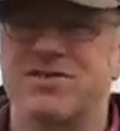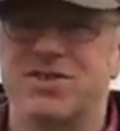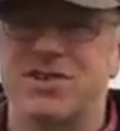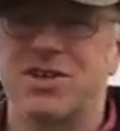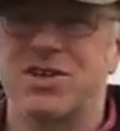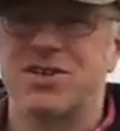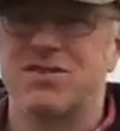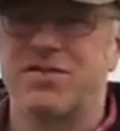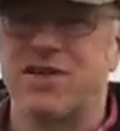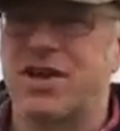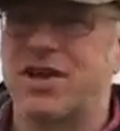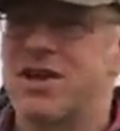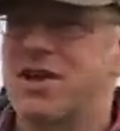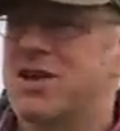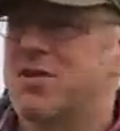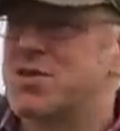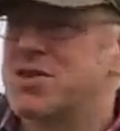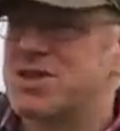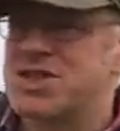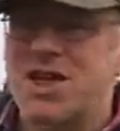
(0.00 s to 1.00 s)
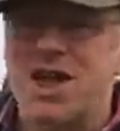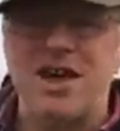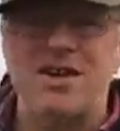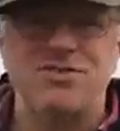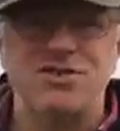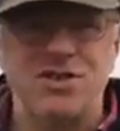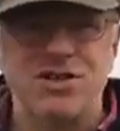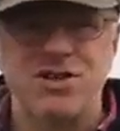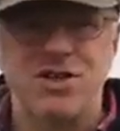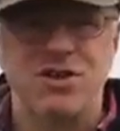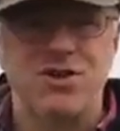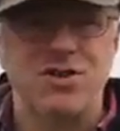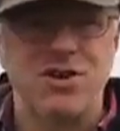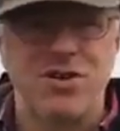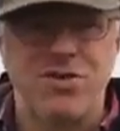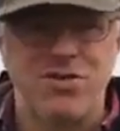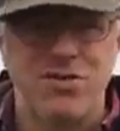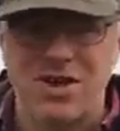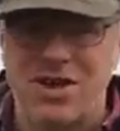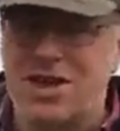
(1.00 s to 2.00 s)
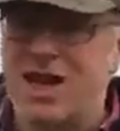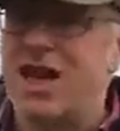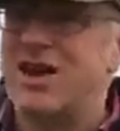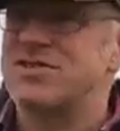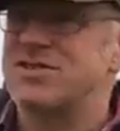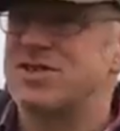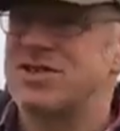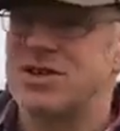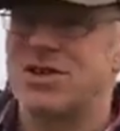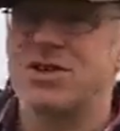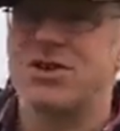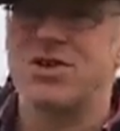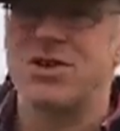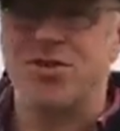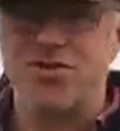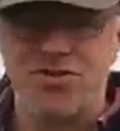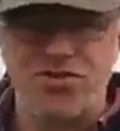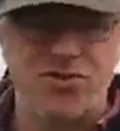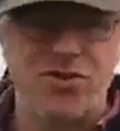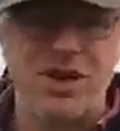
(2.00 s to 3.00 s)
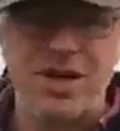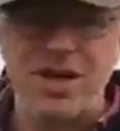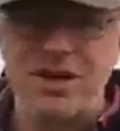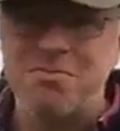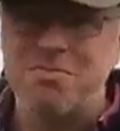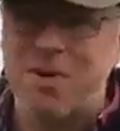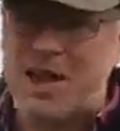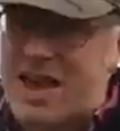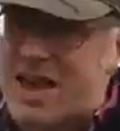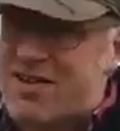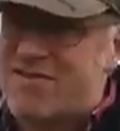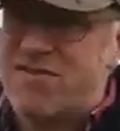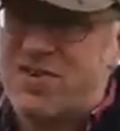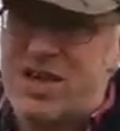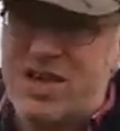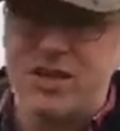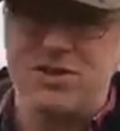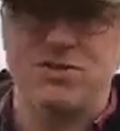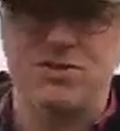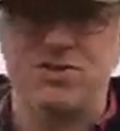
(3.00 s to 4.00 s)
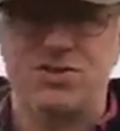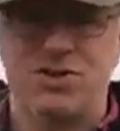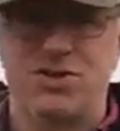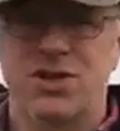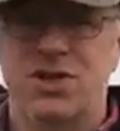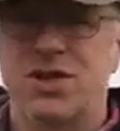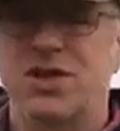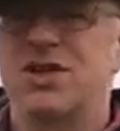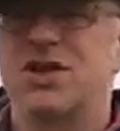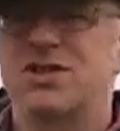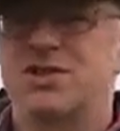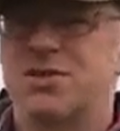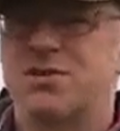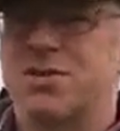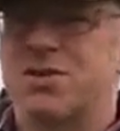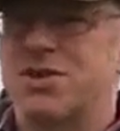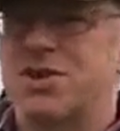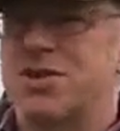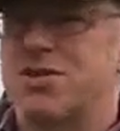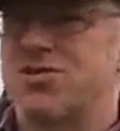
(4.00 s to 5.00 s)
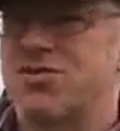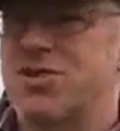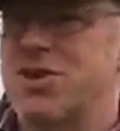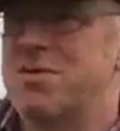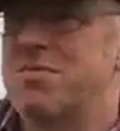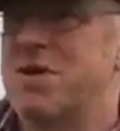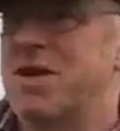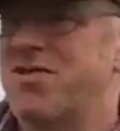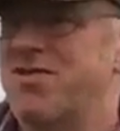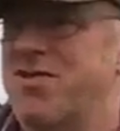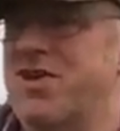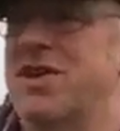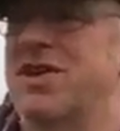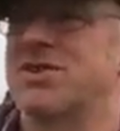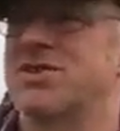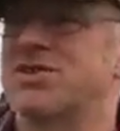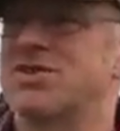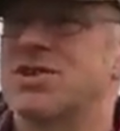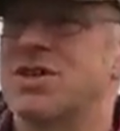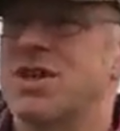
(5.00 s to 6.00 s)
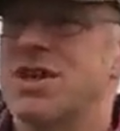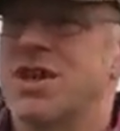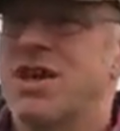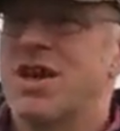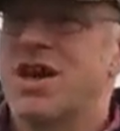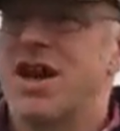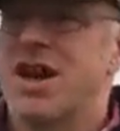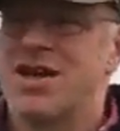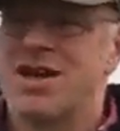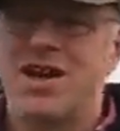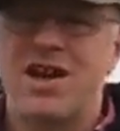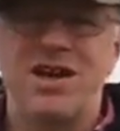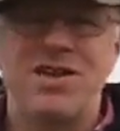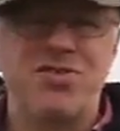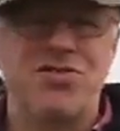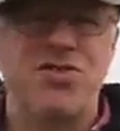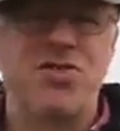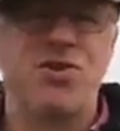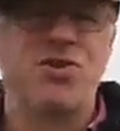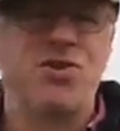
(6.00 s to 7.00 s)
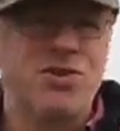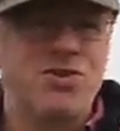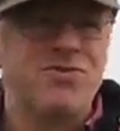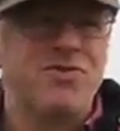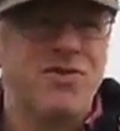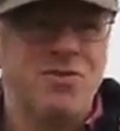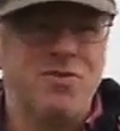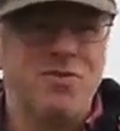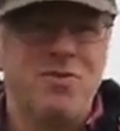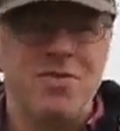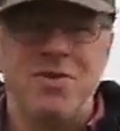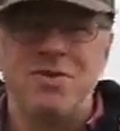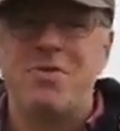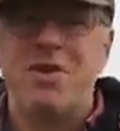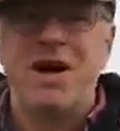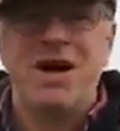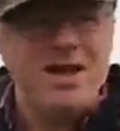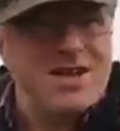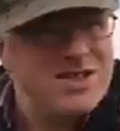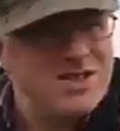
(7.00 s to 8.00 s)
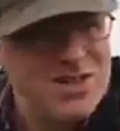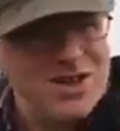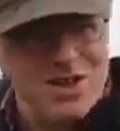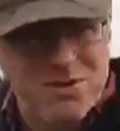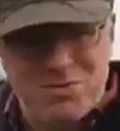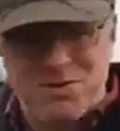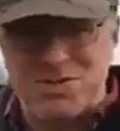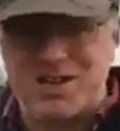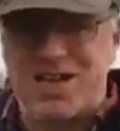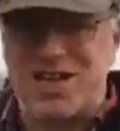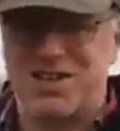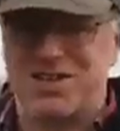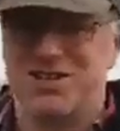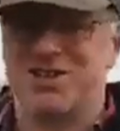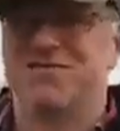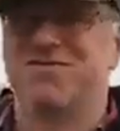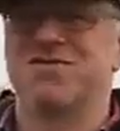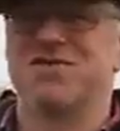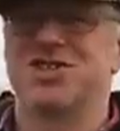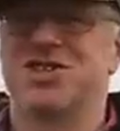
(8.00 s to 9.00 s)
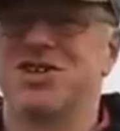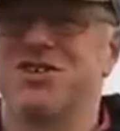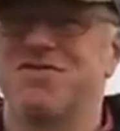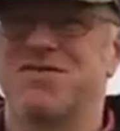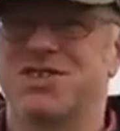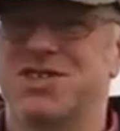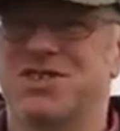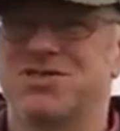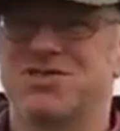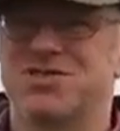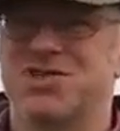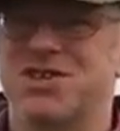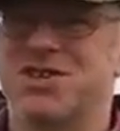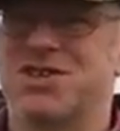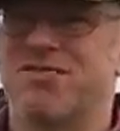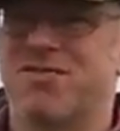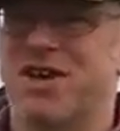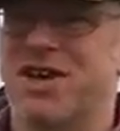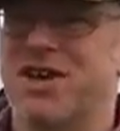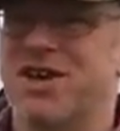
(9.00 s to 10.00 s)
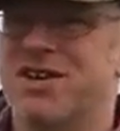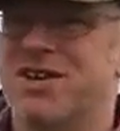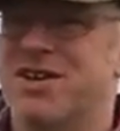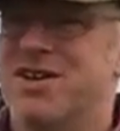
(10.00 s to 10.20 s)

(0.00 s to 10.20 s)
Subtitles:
survey, which allowed us to look at 3 big fields. So we're looking at 3 big fields. And I thought, from my interpretation of the geophysical survey,